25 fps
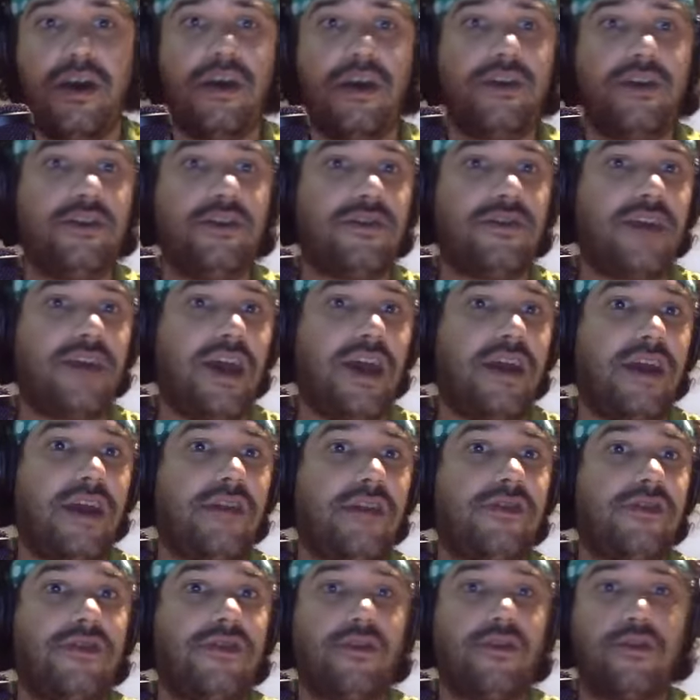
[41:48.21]
You get
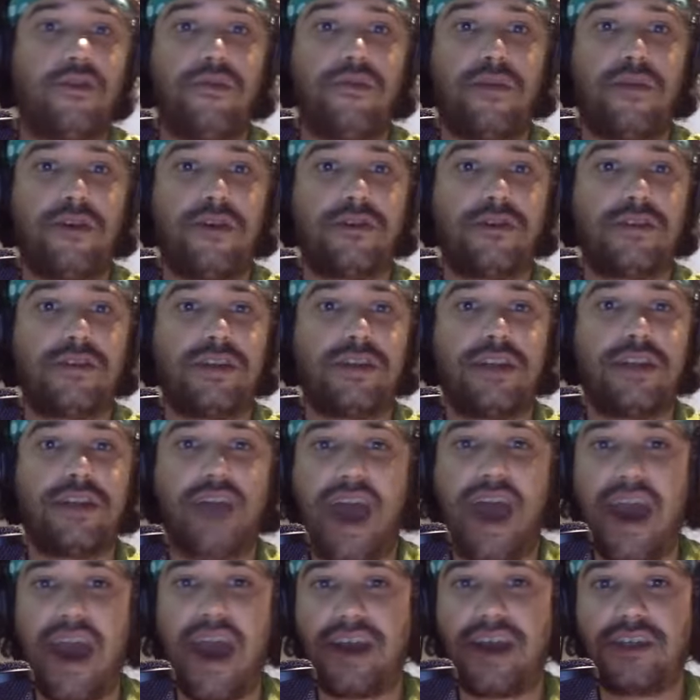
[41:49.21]
third-person
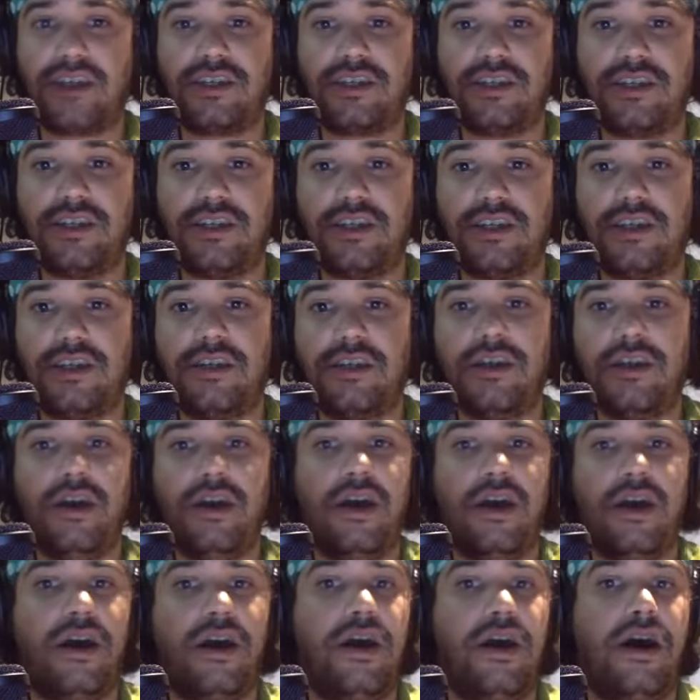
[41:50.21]
action.
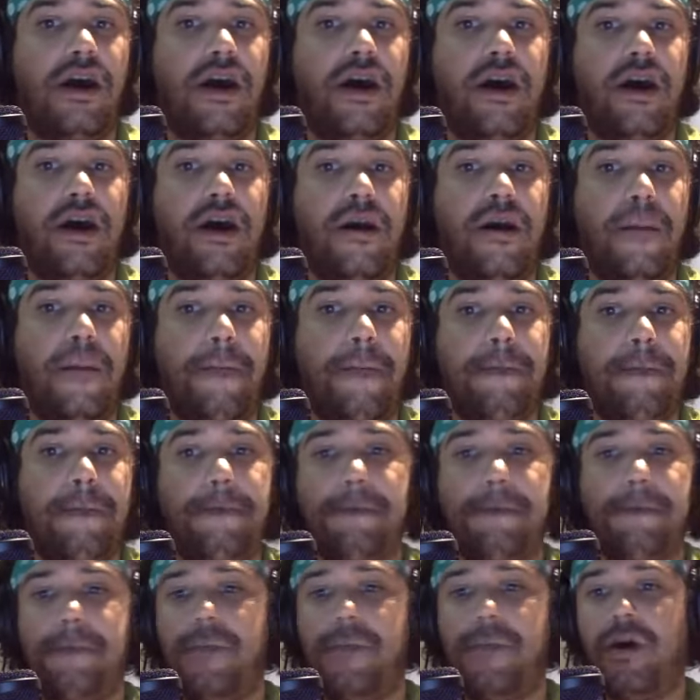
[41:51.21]
I'm
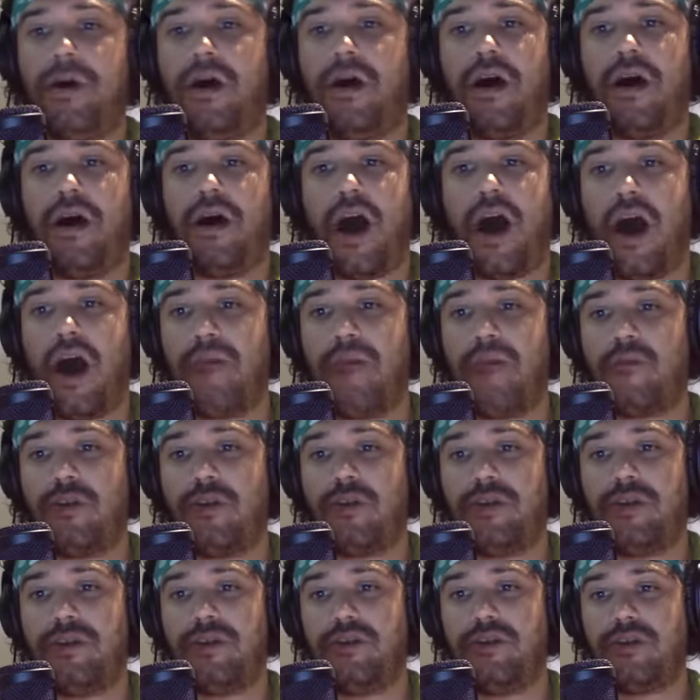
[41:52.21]

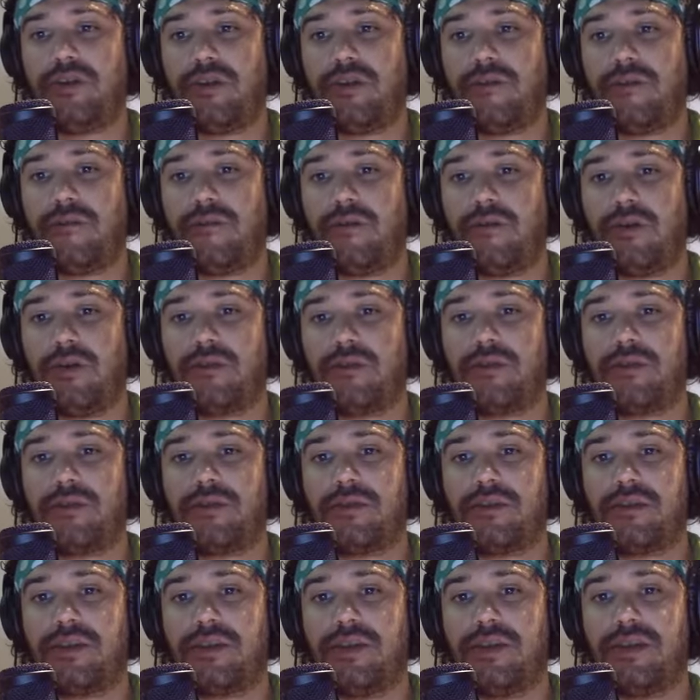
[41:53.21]
really looking forward
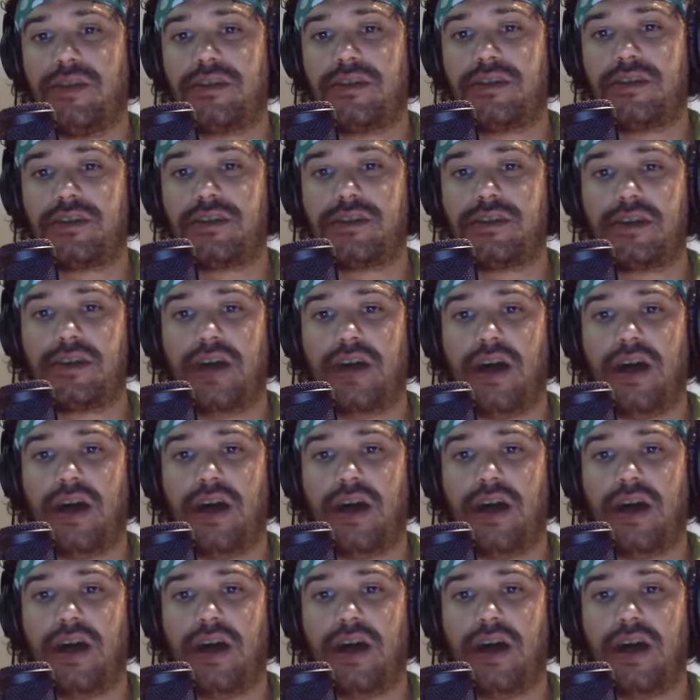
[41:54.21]
to this.